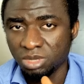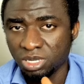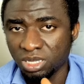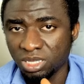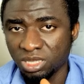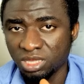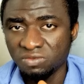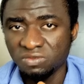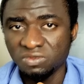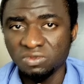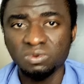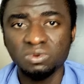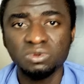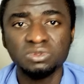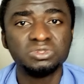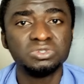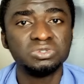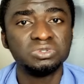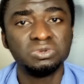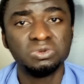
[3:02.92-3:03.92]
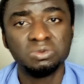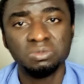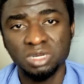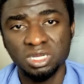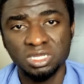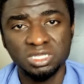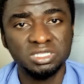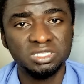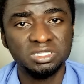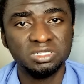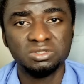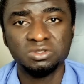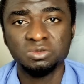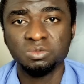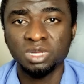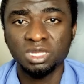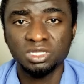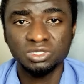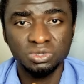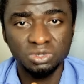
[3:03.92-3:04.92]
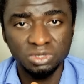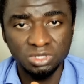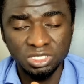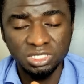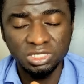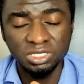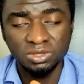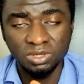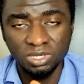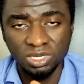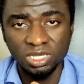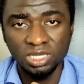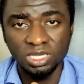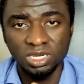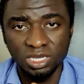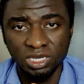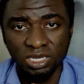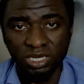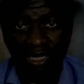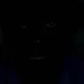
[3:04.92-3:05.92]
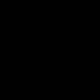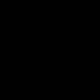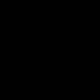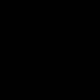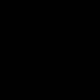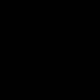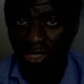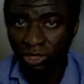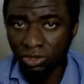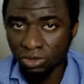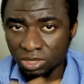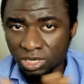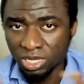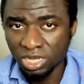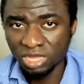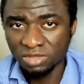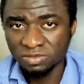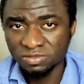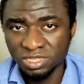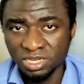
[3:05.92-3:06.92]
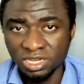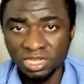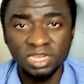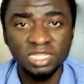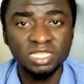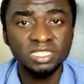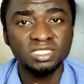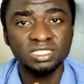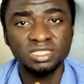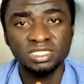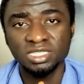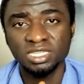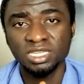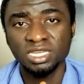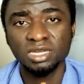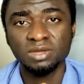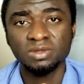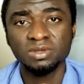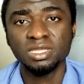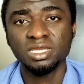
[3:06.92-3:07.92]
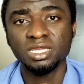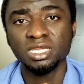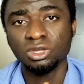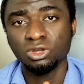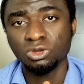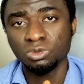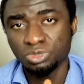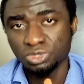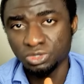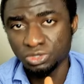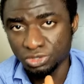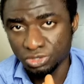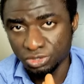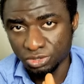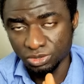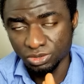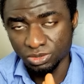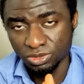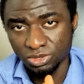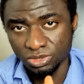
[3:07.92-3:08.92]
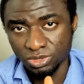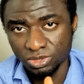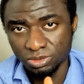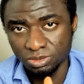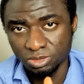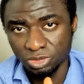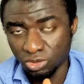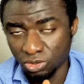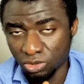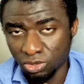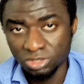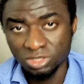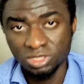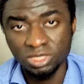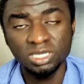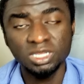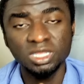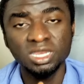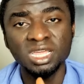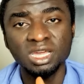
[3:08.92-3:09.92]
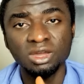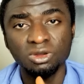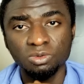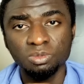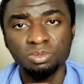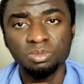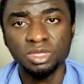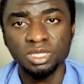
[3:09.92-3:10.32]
but if you want to know much, you must continue learning. Try all that I've said and let's see how they help you too, because they did help